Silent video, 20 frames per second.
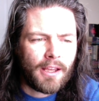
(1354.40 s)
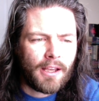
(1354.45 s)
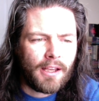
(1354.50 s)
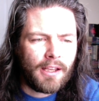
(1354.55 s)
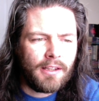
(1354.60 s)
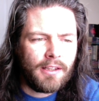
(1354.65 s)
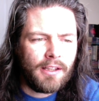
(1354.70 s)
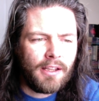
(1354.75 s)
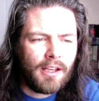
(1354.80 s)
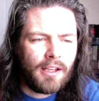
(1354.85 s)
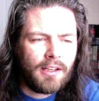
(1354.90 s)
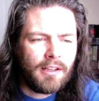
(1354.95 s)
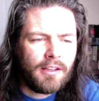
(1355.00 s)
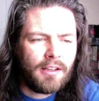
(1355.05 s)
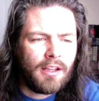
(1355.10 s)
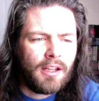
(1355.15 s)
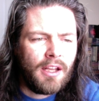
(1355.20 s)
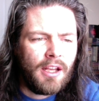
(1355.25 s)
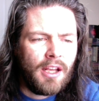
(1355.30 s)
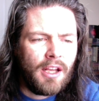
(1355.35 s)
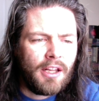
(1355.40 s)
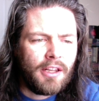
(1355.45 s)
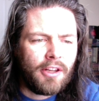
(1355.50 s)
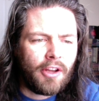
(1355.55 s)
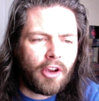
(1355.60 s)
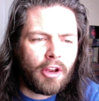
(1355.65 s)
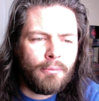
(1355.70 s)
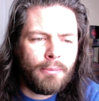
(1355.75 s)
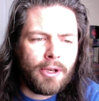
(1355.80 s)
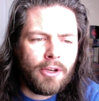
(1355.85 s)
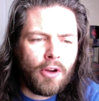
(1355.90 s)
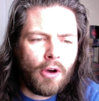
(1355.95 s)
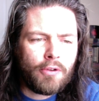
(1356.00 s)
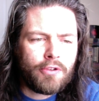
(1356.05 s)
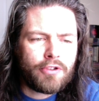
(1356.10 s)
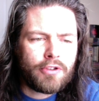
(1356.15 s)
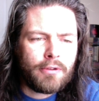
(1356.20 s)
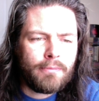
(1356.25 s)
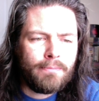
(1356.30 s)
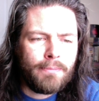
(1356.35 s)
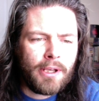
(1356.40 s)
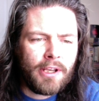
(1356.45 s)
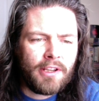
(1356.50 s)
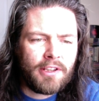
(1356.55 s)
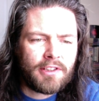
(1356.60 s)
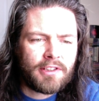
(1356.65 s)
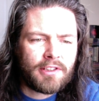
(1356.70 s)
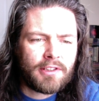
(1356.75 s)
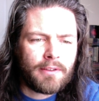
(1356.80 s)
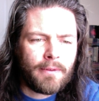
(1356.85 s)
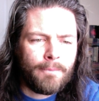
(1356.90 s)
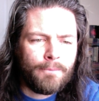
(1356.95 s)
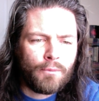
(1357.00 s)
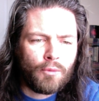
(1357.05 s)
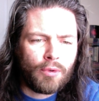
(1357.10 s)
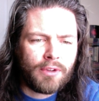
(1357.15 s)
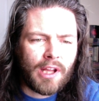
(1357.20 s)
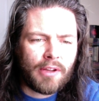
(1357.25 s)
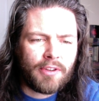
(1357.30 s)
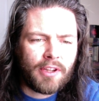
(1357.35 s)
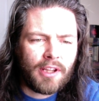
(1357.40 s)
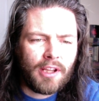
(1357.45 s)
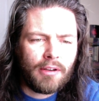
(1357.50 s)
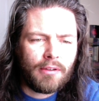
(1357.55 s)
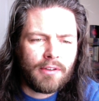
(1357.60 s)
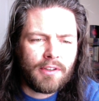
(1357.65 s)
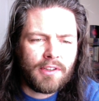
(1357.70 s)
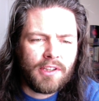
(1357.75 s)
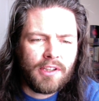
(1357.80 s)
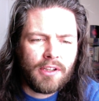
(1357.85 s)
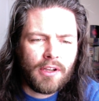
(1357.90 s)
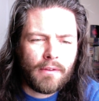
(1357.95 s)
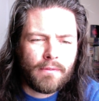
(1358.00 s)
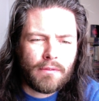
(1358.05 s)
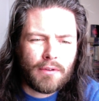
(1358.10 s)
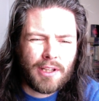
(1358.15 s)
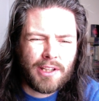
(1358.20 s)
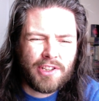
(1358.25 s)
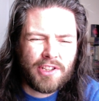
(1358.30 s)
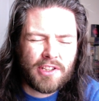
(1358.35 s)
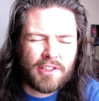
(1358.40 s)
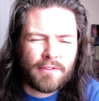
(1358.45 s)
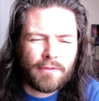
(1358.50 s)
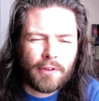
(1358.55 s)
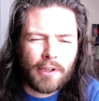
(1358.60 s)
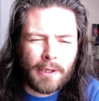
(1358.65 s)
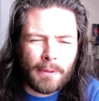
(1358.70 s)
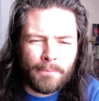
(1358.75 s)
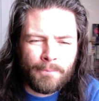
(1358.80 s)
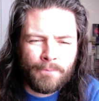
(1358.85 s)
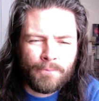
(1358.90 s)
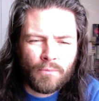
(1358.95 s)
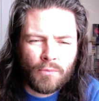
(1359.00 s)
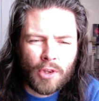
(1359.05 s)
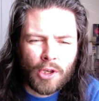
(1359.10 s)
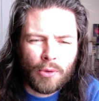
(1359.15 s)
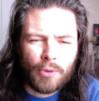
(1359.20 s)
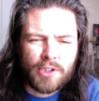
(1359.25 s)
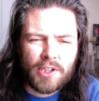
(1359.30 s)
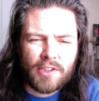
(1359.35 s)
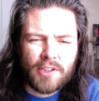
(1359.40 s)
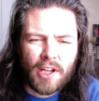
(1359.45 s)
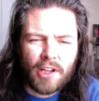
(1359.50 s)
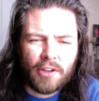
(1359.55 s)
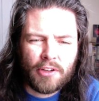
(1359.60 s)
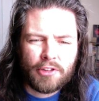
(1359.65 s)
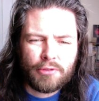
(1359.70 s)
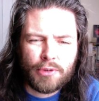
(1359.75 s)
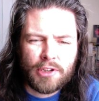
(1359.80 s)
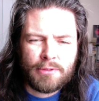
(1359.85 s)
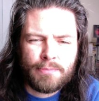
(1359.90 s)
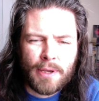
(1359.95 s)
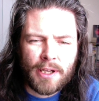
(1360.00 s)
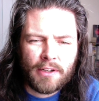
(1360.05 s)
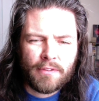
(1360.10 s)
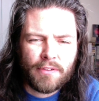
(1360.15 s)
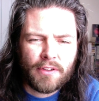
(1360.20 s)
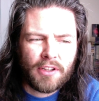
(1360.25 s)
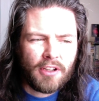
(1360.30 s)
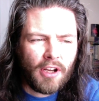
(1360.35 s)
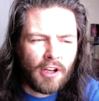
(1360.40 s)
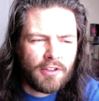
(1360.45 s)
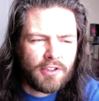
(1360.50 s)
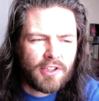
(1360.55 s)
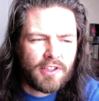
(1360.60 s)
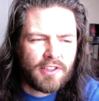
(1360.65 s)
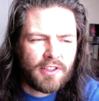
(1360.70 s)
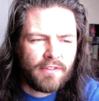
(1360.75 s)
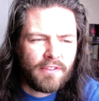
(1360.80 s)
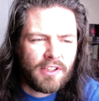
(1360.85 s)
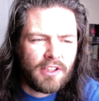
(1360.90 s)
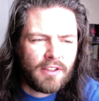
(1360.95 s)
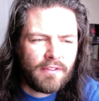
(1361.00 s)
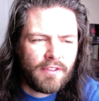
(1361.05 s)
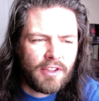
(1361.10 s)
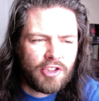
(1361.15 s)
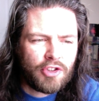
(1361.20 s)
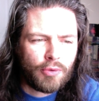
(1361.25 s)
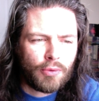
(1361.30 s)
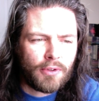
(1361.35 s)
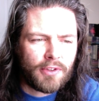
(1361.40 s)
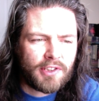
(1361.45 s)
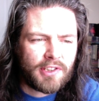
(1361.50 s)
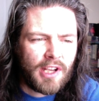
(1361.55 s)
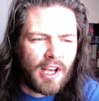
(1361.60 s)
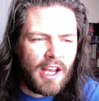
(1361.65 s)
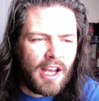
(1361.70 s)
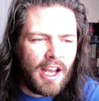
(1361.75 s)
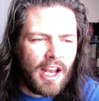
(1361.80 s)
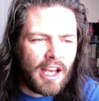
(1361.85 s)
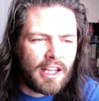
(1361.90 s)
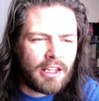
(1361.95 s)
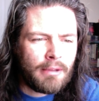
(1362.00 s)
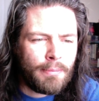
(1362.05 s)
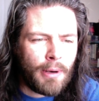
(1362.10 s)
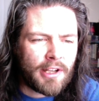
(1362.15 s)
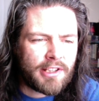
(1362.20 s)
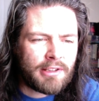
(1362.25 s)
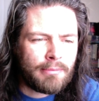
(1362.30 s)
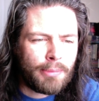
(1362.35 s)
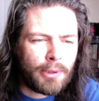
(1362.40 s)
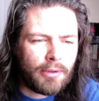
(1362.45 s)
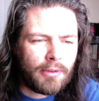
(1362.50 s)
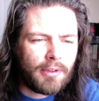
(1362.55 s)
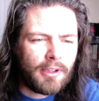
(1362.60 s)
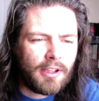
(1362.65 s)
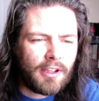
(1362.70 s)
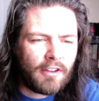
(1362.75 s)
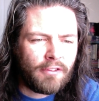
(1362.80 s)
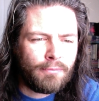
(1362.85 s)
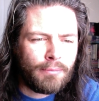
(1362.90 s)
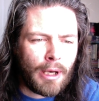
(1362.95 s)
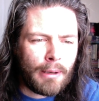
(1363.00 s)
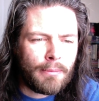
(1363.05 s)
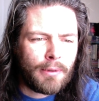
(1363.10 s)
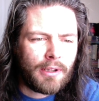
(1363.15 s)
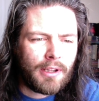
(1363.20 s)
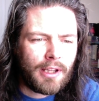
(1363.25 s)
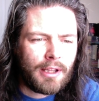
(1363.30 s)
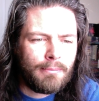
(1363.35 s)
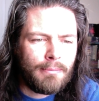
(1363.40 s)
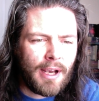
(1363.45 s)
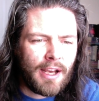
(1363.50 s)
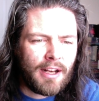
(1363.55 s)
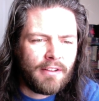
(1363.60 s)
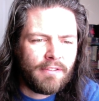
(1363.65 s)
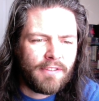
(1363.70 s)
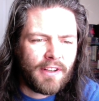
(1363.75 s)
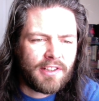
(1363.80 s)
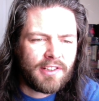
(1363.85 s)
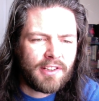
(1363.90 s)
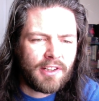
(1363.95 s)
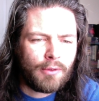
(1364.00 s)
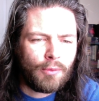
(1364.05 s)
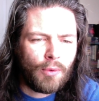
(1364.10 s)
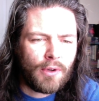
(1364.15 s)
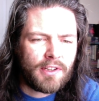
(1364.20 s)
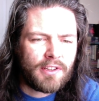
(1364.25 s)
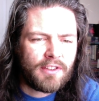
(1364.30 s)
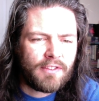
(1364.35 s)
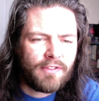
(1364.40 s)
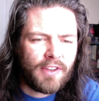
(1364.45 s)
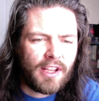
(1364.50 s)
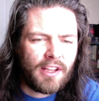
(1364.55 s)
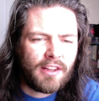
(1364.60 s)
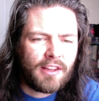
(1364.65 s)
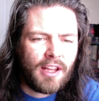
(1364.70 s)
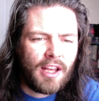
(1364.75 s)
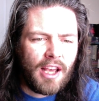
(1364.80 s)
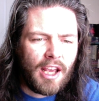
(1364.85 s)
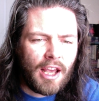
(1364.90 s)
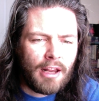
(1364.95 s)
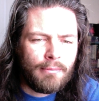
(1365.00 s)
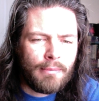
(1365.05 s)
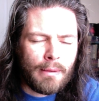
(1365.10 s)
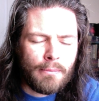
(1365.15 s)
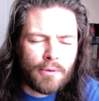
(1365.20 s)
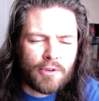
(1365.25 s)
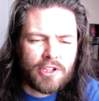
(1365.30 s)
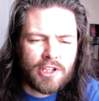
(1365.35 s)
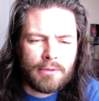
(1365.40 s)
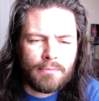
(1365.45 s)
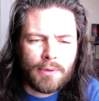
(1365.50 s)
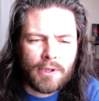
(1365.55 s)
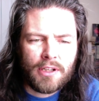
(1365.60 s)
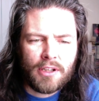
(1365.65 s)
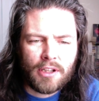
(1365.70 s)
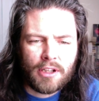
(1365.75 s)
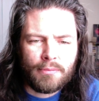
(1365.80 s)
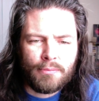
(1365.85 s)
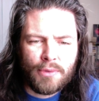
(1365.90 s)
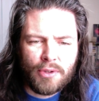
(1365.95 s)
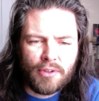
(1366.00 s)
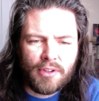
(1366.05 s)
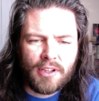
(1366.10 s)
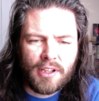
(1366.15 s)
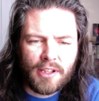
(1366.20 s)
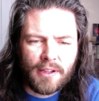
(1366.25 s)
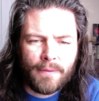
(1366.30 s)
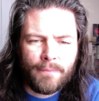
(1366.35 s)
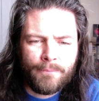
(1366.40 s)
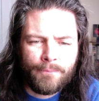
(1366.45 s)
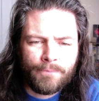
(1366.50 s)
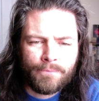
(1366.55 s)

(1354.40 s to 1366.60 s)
In the end, there can be no true peace without the guarantee of religious freedom, which entails respect for the conscience of individuals and the possibility of publicly manifesting one's faith and membership in a community.